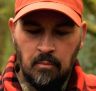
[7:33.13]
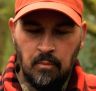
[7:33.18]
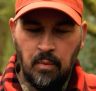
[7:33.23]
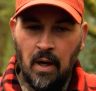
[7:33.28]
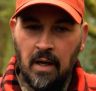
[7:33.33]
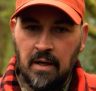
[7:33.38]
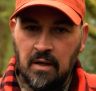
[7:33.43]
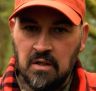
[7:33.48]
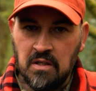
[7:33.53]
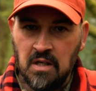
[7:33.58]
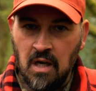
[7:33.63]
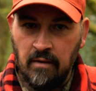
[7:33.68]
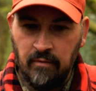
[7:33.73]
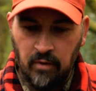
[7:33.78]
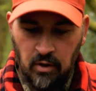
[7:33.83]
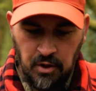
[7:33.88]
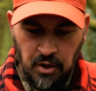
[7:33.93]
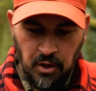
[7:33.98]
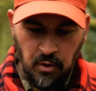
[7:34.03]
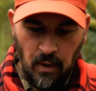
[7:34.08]
brightness
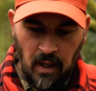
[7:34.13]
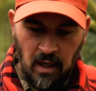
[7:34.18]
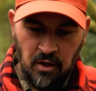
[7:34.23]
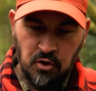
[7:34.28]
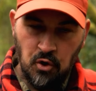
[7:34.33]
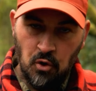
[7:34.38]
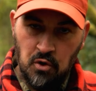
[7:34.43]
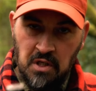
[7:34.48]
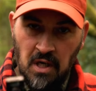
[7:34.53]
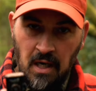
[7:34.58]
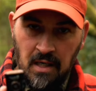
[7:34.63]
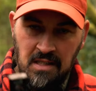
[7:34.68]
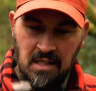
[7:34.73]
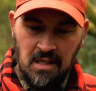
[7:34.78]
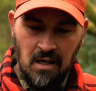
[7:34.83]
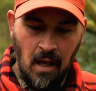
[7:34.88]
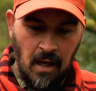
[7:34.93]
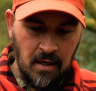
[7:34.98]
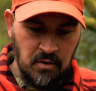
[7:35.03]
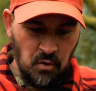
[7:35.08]
level you had your
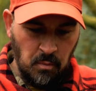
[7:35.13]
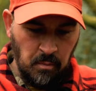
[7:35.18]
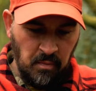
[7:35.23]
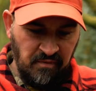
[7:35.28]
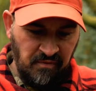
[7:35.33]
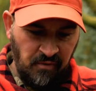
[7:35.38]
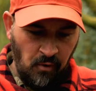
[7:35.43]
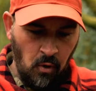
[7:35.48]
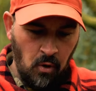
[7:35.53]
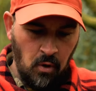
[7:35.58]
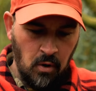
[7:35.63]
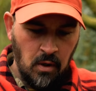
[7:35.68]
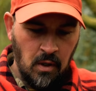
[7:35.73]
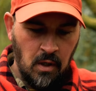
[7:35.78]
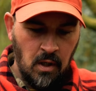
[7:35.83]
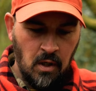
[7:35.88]
selected light on before